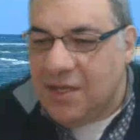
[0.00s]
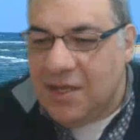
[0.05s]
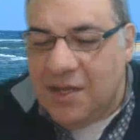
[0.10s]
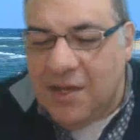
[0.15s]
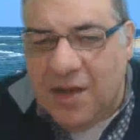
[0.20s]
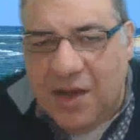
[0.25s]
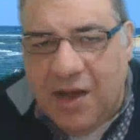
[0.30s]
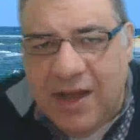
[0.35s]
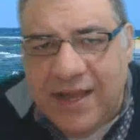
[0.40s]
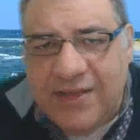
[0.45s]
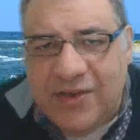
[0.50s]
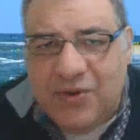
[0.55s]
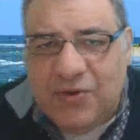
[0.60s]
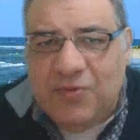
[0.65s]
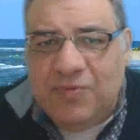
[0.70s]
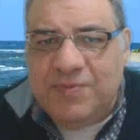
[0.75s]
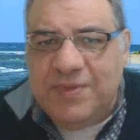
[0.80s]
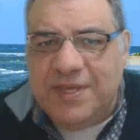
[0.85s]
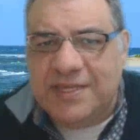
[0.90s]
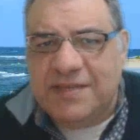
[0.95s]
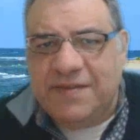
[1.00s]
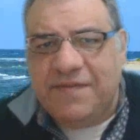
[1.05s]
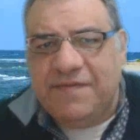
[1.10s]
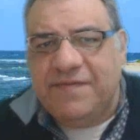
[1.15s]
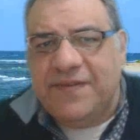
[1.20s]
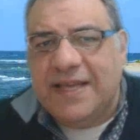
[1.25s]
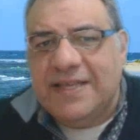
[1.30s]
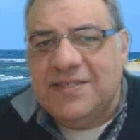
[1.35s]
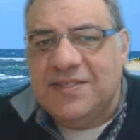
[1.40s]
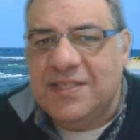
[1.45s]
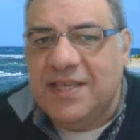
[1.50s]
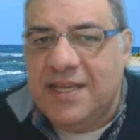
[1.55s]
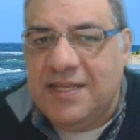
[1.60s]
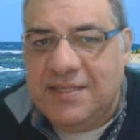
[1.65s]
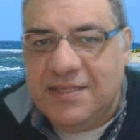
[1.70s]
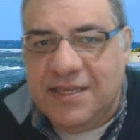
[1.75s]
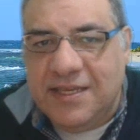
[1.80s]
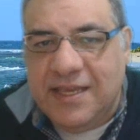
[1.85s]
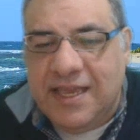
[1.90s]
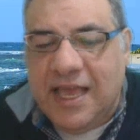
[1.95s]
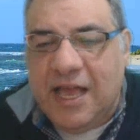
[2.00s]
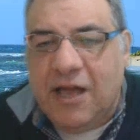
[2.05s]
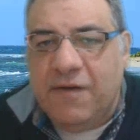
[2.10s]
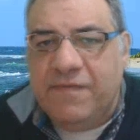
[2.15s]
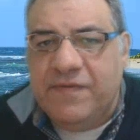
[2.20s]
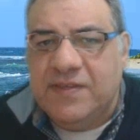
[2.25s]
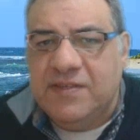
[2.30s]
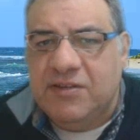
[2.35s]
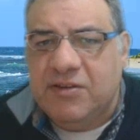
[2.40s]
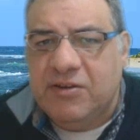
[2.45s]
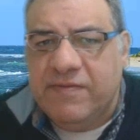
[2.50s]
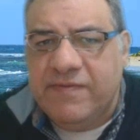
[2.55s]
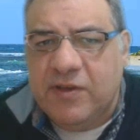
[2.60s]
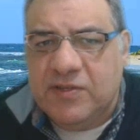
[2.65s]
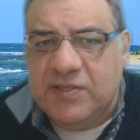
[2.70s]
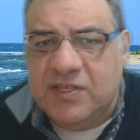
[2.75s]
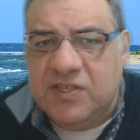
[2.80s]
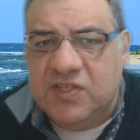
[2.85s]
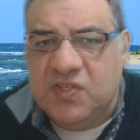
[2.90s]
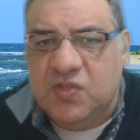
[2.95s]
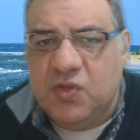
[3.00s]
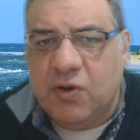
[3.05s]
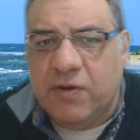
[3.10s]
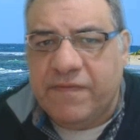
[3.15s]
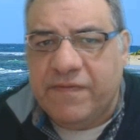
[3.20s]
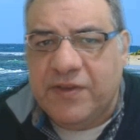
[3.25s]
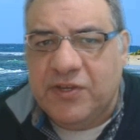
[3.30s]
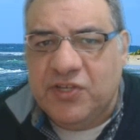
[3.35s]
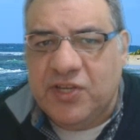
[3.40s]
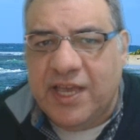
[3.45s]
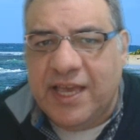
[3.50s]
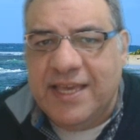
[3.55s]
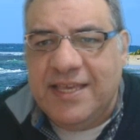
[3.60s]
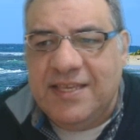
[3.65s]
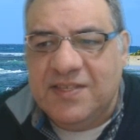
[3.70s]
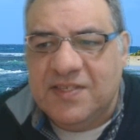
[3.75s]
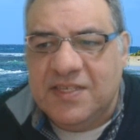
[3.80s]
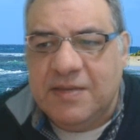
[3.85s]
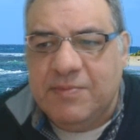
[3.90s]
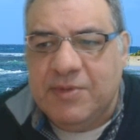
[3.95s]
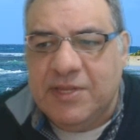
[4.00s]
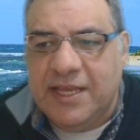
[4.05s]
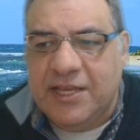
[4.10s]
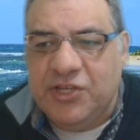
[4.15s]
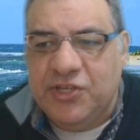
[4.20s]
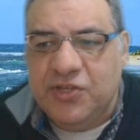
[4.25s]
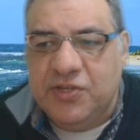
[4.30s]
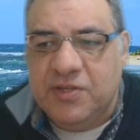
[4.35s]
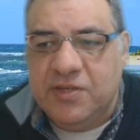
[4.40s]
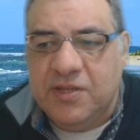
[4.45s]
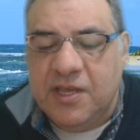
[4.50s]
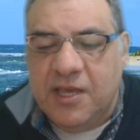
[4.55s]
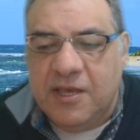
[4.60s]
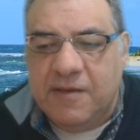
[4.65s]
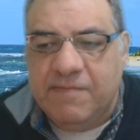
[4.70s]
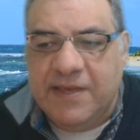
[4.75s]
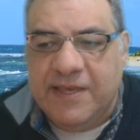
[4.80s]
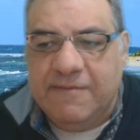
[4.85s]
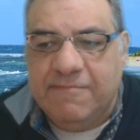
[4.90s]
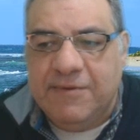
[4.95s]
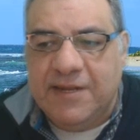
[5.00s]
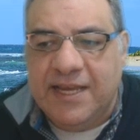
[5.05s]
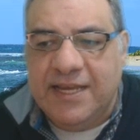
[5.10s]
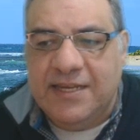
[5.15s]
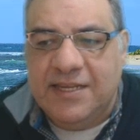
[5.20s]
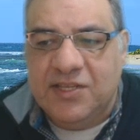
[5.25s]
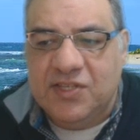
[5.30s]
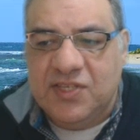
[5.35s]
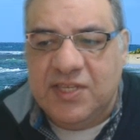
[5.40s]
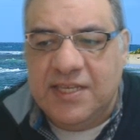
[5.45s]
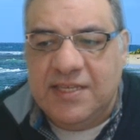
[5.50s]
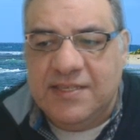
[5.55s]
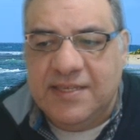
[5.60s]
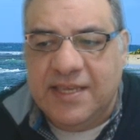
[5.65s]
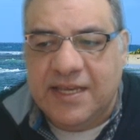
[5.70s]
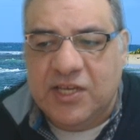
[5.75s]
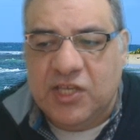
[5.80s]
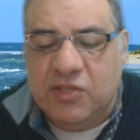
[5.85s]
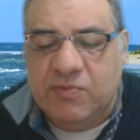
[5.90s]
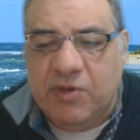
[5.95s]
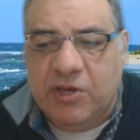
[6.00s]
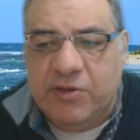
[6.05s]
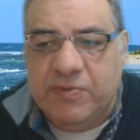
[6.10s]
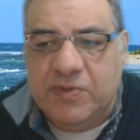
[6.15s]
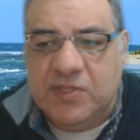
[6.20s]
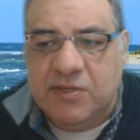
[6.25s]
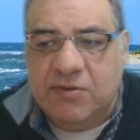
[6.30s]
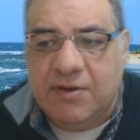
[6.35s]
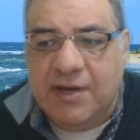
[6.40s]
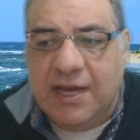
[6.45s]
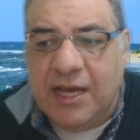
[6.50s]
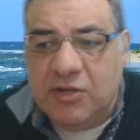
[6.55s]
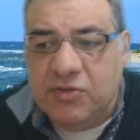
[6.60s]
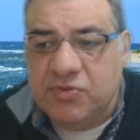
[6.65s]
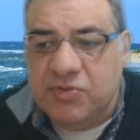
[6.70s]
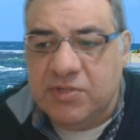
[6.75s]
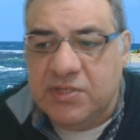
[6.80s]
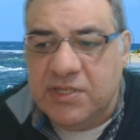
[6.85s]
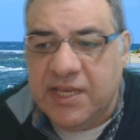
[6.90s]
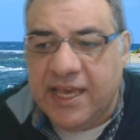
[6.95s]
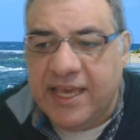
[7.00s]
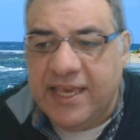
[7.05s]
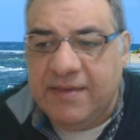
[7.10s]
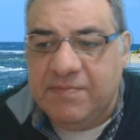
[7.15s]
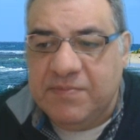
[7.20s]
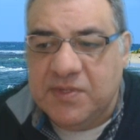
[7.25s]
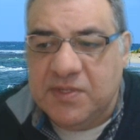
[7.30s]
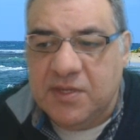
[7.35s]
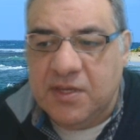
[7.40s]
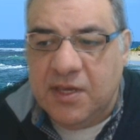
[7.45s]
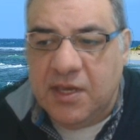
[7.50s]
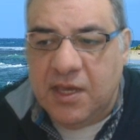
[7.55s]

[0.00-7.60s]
Hi all, there's a fascinating AlphaZero versus Stockfish 8 simulation being played at TSEC at the moment, so 100 games,